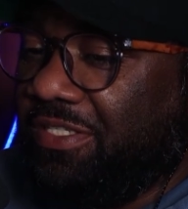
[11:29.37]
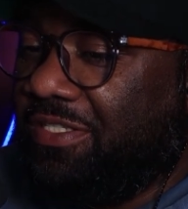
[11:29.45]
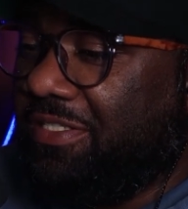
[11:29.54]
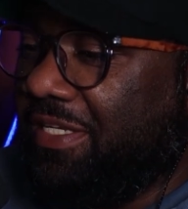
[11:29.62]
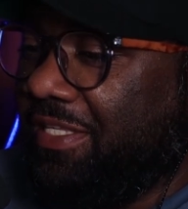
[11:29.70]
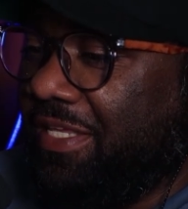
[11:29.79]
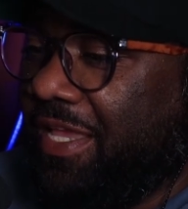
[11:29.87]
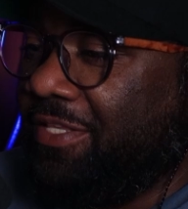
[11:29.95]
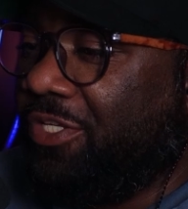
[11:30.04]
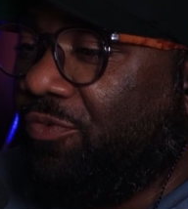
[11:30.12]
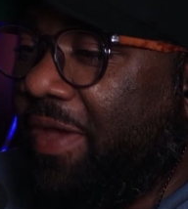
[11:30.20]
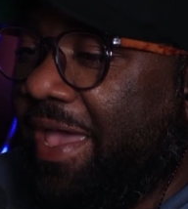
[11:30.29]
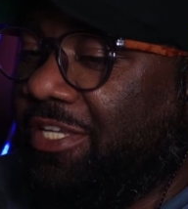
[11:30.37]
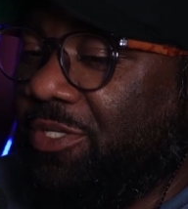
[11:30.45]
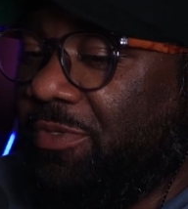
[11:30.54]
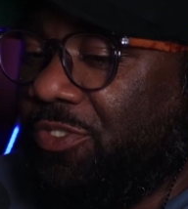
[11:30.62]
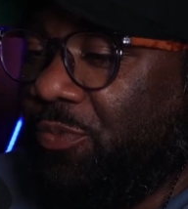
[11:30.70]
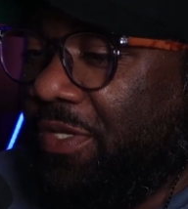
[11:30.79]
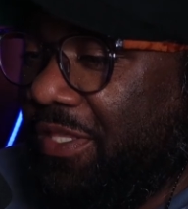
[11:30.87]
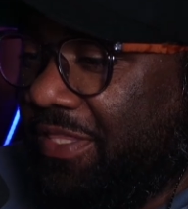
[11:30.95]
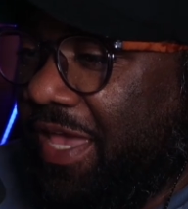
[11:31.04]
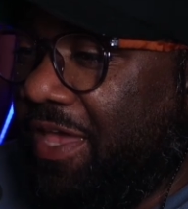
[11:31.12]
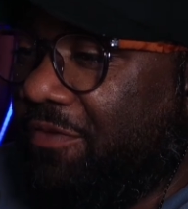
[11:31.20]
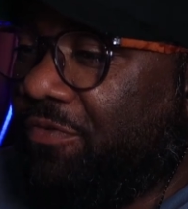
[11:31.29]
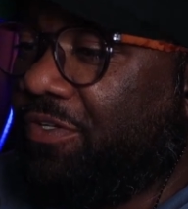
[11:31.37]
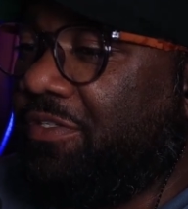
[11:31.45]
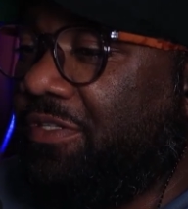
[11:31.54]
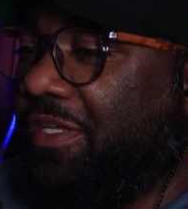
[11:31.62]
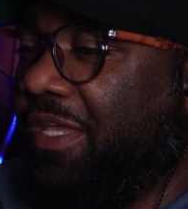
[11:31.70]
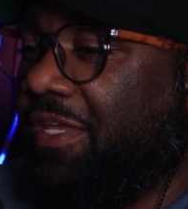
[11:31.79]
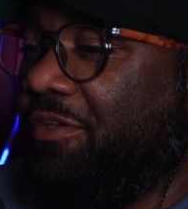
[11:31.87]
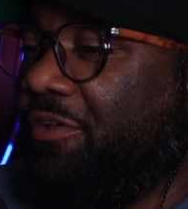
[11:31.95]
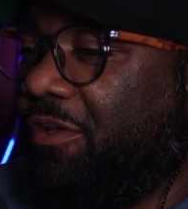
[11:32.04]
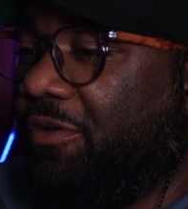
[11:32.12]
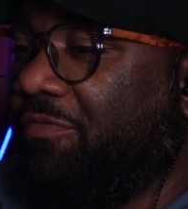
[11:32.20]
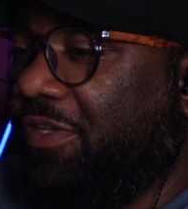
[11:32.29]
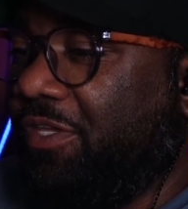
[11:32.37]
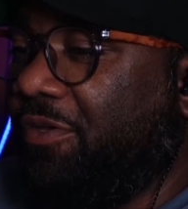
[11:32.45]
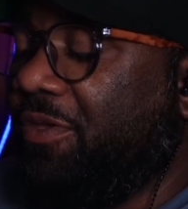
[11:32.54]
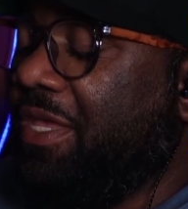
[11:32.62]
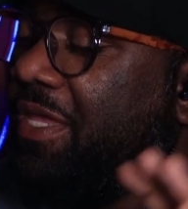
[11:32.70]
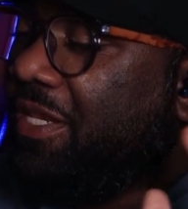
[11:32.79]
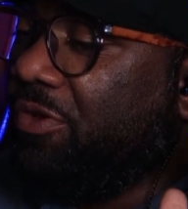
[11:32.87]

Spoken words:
to see the interaction between that versus a Caitlin Clark video. And